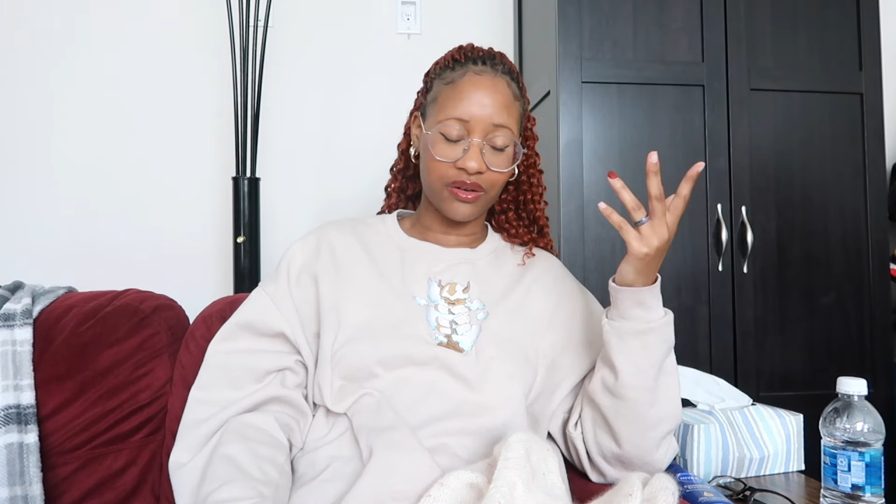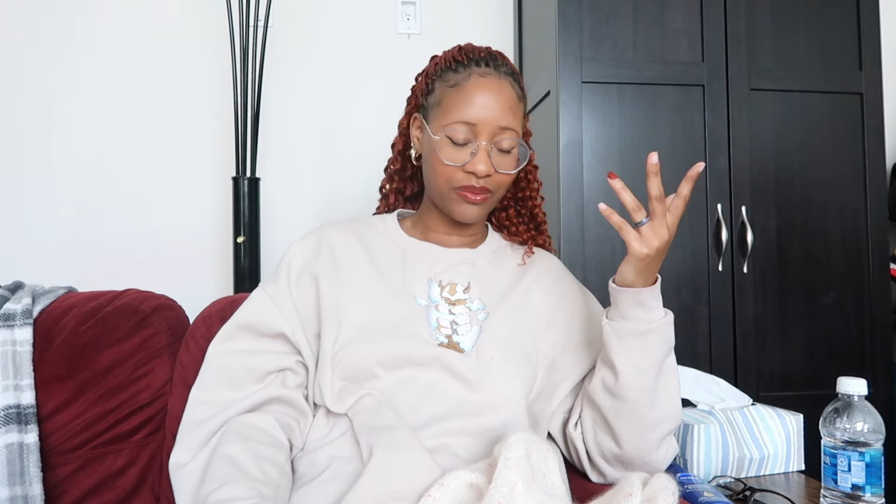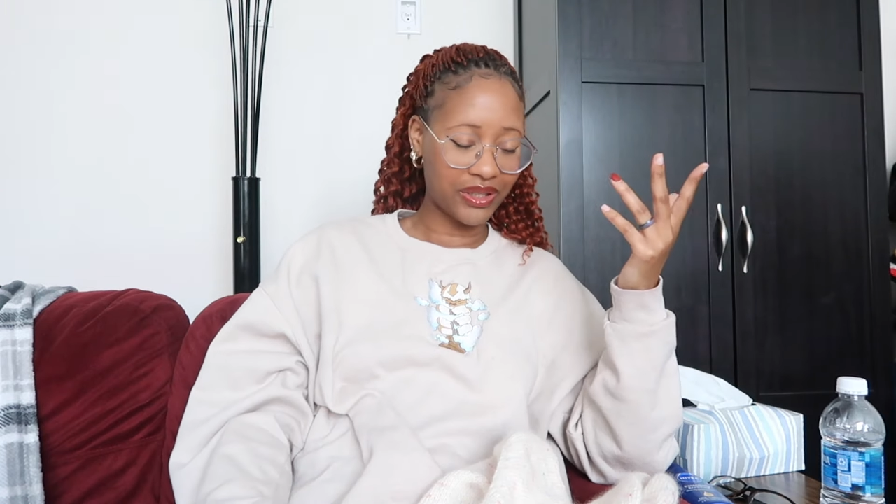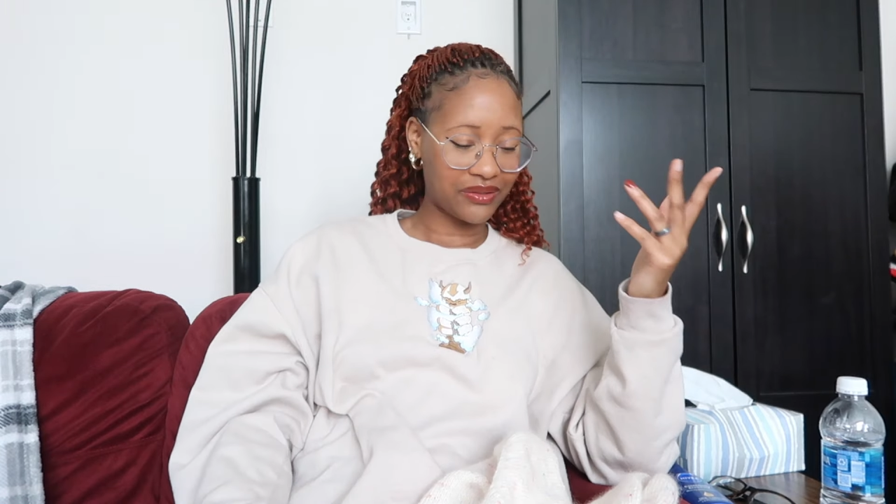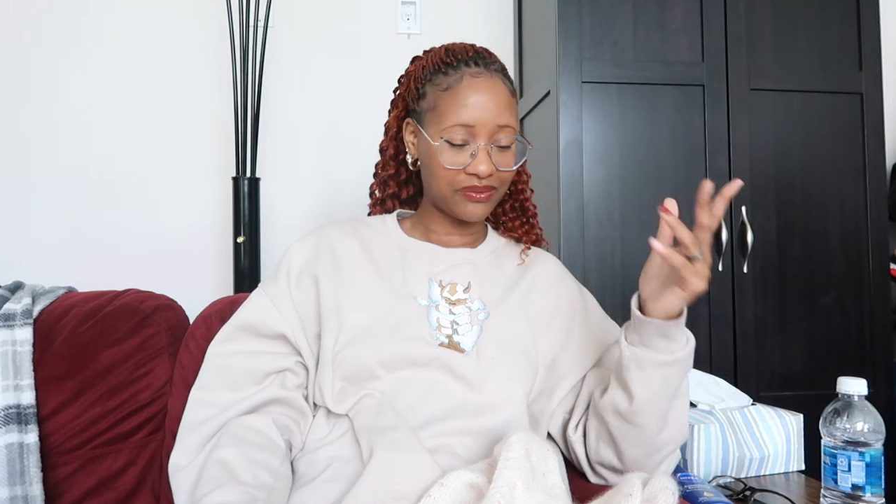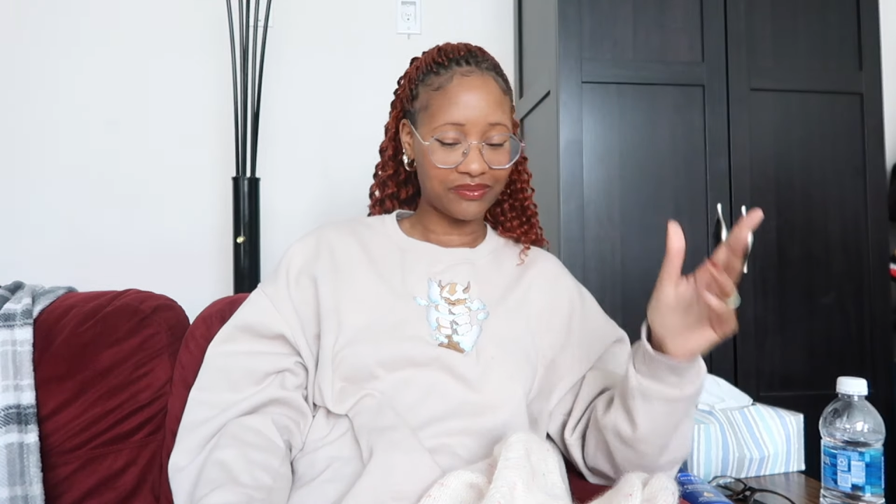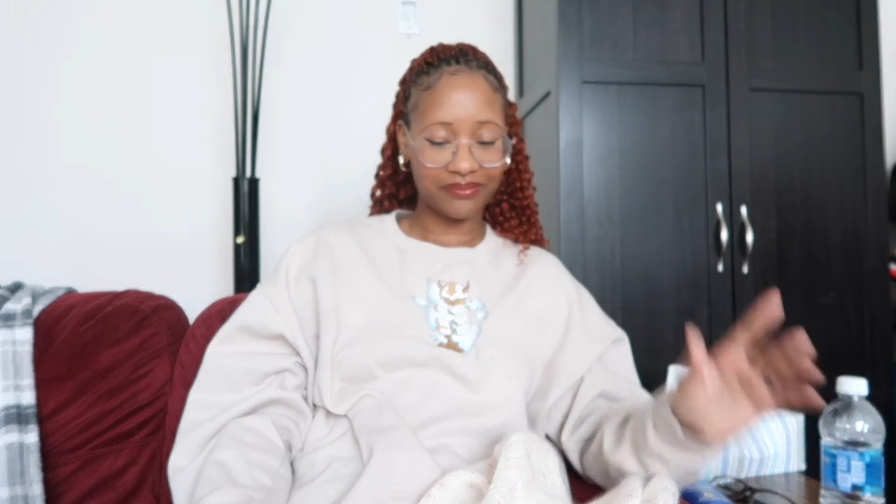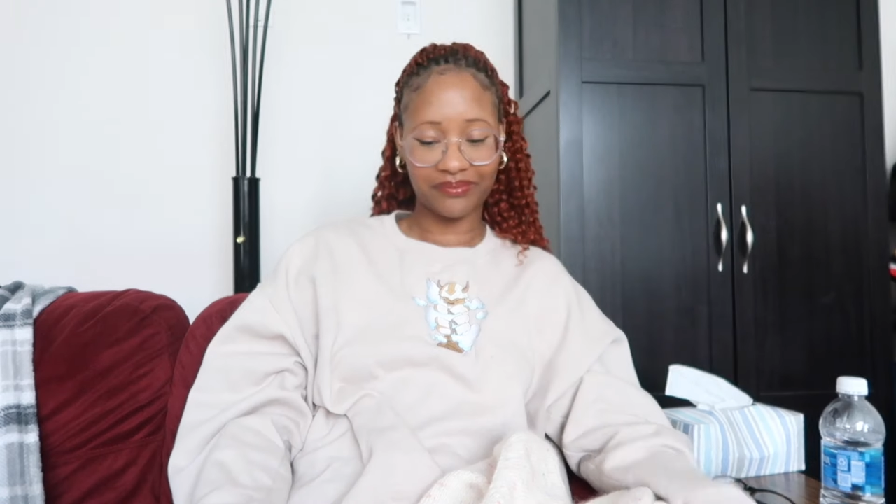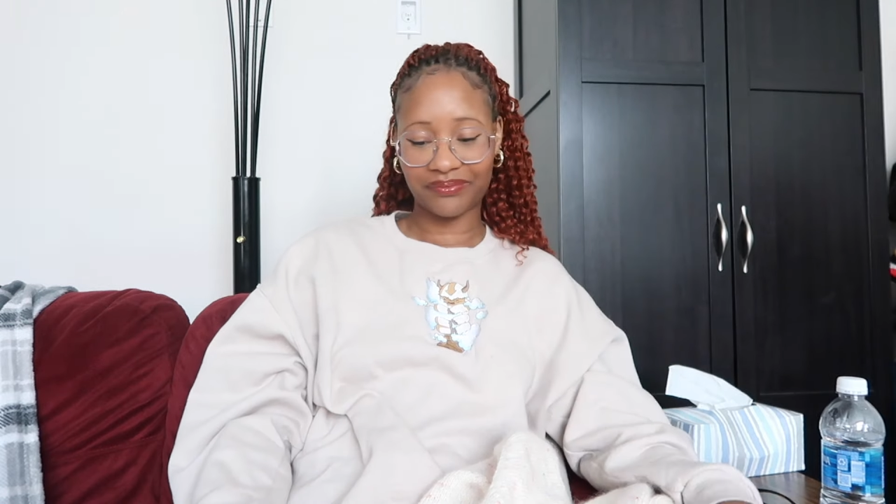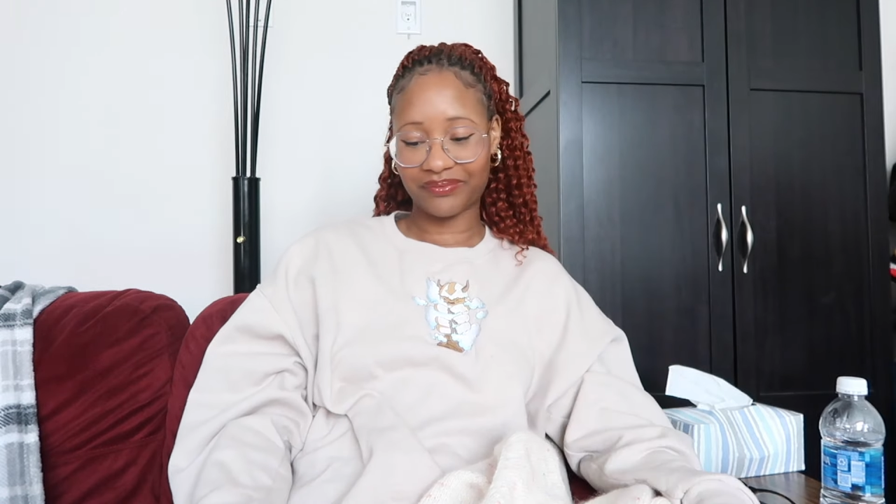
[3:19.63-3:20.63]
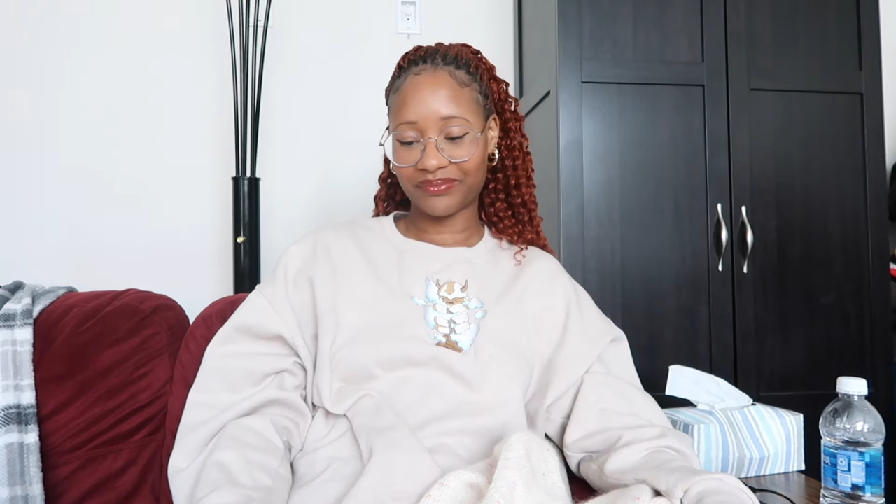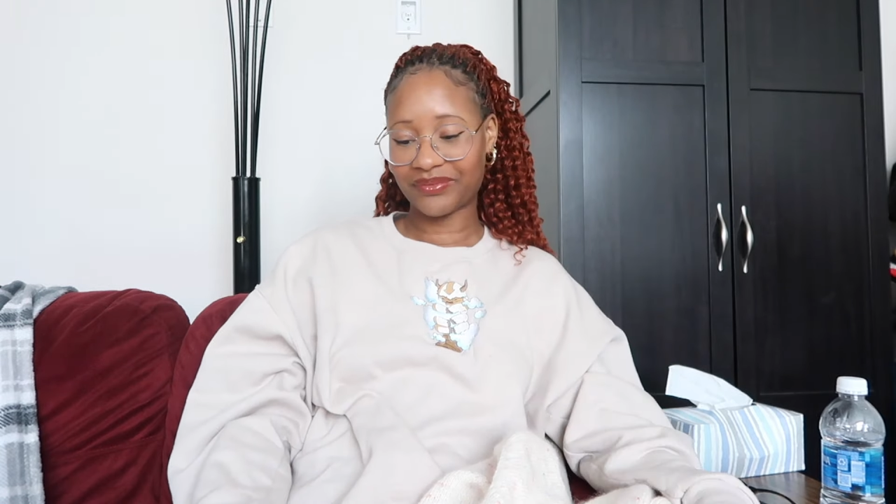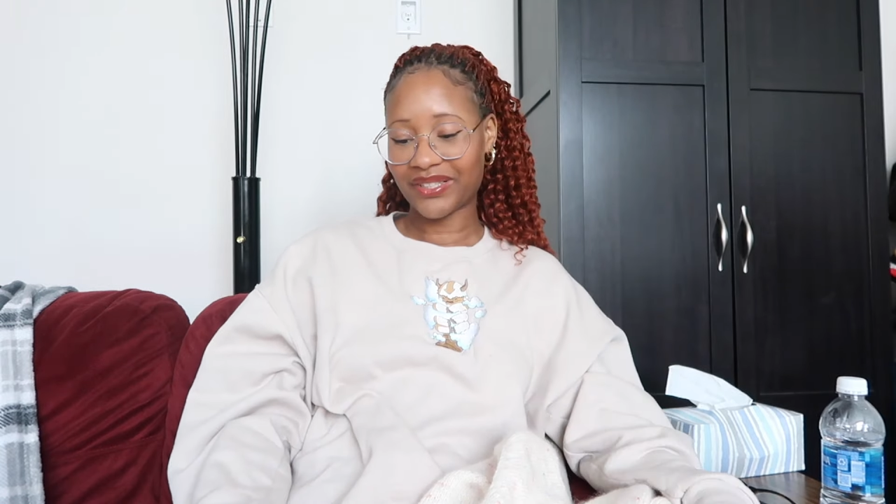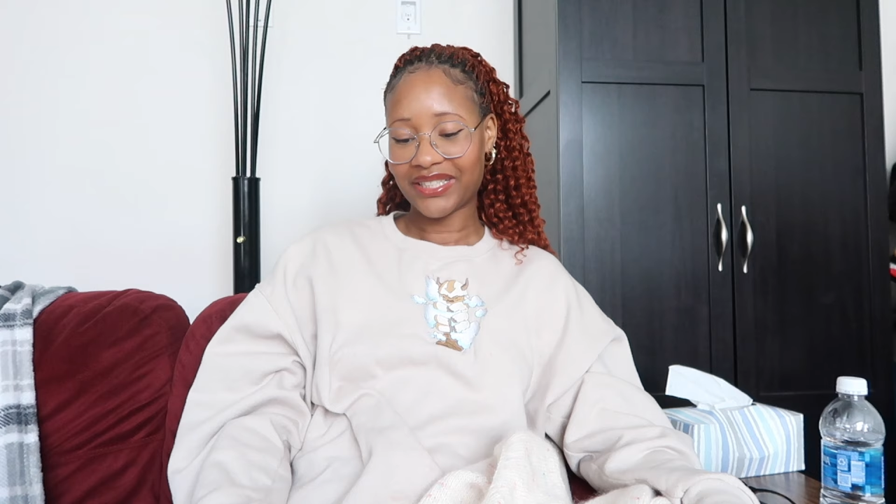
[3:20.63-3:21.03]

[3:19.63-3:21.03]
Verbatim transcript: Take it inch by inch.